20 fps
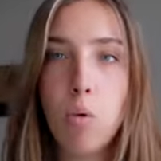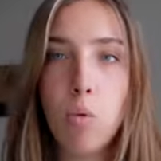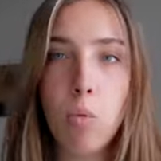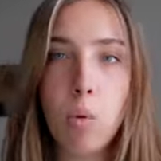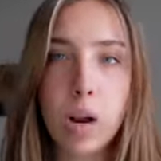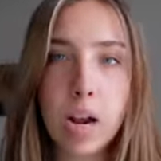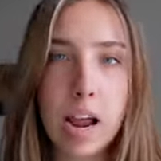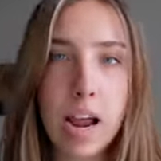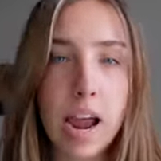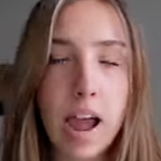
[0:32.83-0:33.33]

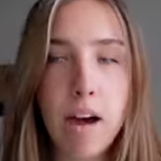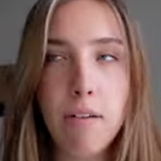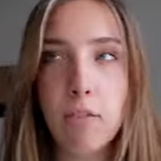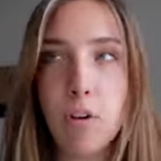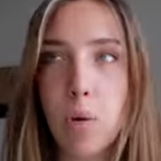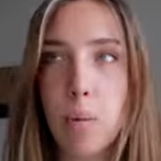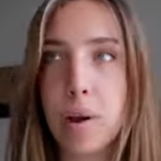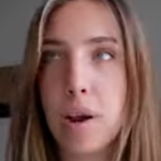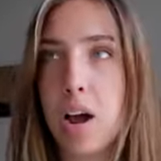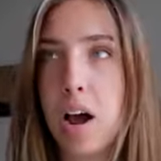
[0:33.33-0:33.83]
what I have
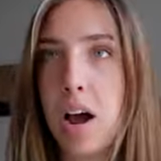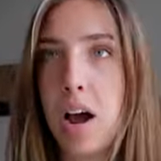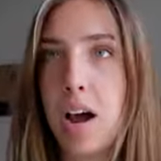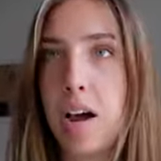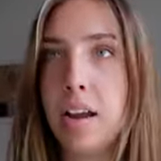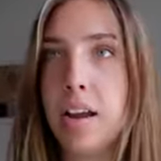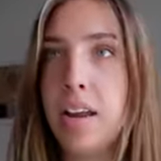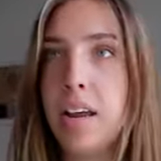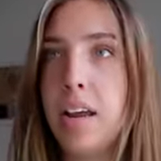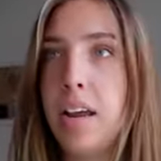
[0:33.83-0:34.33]
going
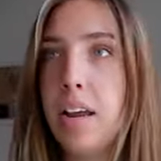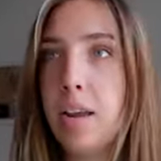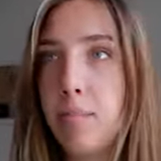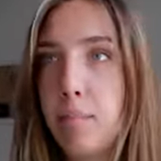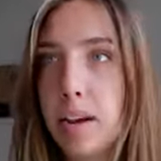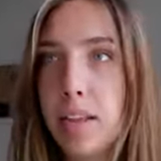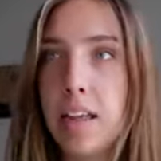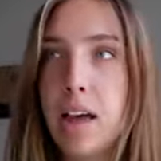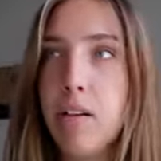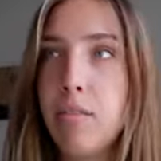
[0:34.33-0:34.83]
on in
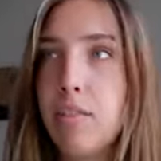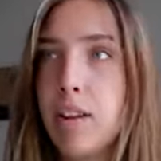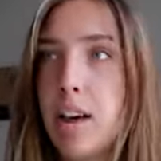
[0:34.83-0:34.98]
my life